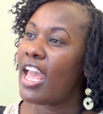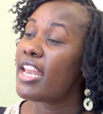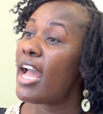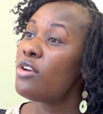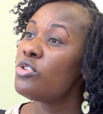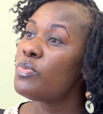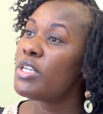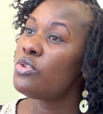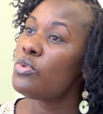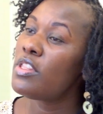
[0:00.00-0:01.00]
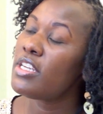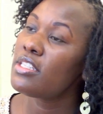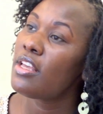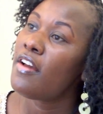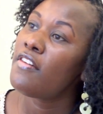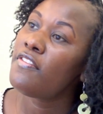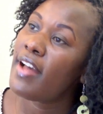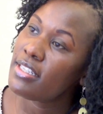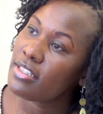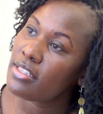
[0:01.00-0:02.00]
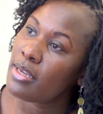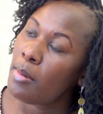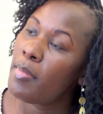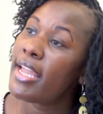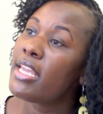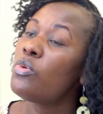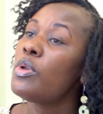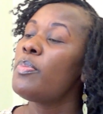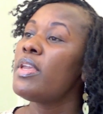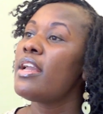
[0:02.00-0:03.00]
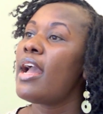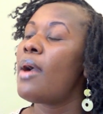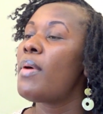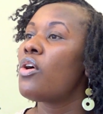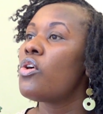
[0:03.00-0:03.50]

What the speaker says: And how do we do this? First, by equipping our